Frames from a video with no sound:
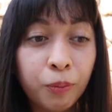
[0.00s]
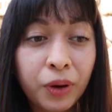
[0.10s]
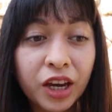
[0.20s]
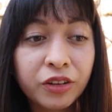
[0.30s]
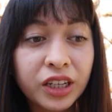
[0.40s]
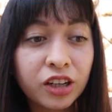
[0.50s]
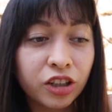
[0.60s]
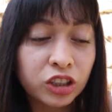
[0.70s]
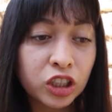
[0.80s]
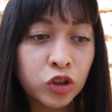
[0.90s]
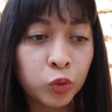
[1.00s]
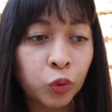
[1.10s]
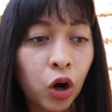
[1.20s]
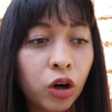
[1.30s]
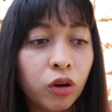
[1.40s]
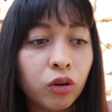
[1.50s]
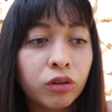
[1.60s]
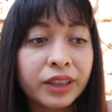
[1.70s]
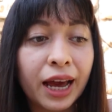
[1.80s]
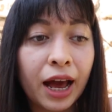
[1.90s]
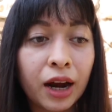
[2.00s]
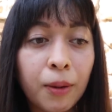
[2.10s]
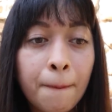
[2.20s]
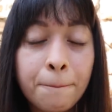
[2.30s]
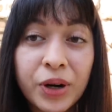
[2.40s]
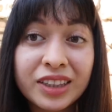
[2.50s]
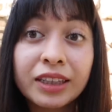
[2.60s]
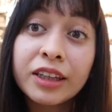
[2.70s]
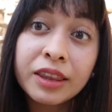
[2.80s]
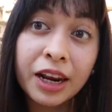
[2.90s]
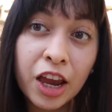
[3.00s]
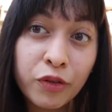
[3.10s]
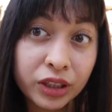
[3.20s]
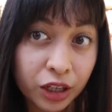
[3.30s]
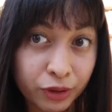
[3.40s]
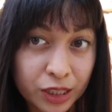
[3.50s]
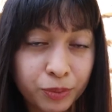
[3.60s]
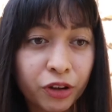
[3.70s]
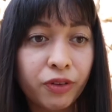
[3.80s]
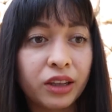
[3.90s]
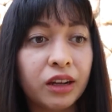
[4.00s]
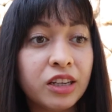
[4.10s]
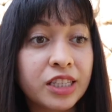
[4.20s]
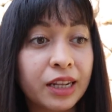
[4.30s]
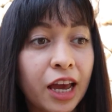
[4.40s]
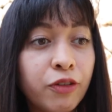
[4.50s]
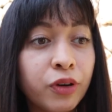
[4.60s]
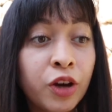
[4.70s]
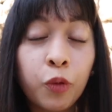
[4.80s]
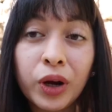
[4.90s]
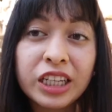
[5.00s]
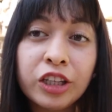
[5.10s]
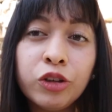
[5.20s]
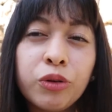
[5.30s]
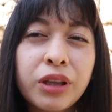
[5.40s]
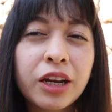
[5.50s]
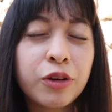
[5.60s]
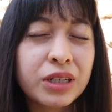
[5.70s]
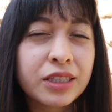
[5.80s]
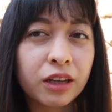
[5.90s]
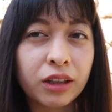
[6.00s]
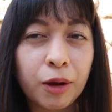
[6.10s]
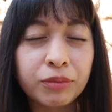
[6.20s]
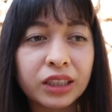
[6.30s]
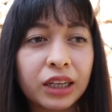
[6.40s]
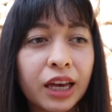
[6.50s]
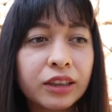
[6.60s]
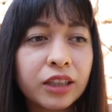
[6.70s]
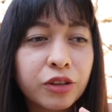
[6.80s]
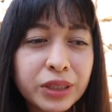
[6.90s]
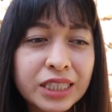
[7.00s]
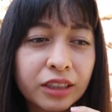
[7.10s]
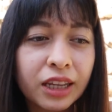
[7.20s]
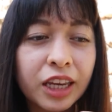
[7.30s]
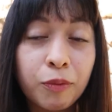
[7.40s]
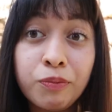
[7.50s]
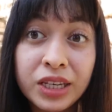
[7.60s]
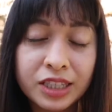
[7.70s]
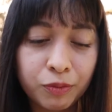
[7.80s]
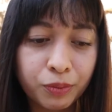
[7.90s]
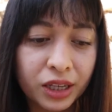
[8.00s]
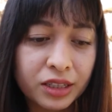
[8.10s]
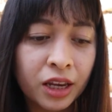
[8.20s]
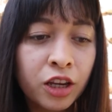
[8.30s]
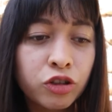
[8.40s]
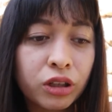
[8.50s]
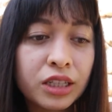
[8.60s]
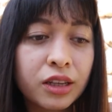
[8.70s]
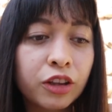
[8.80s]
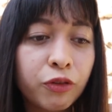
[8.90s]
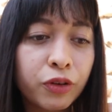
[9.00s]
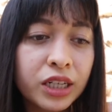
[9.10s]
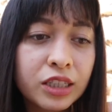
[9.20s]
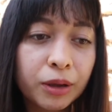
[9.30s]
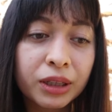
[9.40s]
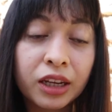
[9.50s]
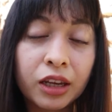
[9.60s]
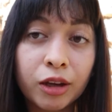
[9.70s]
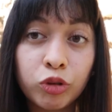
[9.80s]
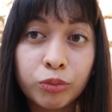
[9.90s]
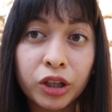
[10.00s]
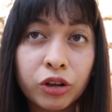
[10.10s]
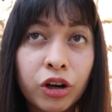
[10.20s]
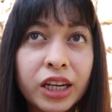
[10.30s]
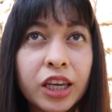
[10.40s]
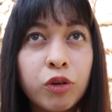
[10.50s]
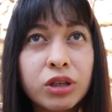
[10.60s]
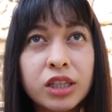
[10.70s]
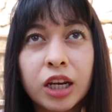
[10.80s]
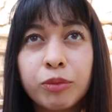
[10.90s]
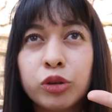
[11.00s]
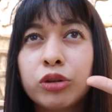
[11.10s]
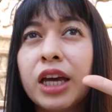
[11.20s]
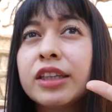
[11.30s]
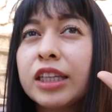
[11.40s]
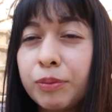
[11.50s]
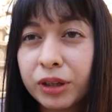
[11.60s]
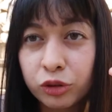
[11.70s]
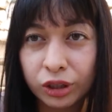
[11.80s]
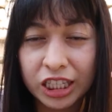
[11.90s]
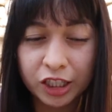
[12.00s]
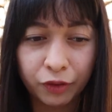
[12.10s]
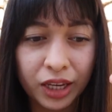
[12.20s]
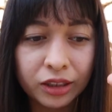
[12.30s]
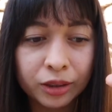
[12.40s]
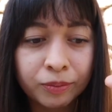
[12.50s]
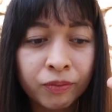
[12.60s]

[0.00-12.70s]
barrier, this wall that pretended that everything was perfect in his life when he knew that he was still empty, like there was still like a missing piece. So he said the first time that he came to Medjugorje, he wasn't able to get deep into his faith.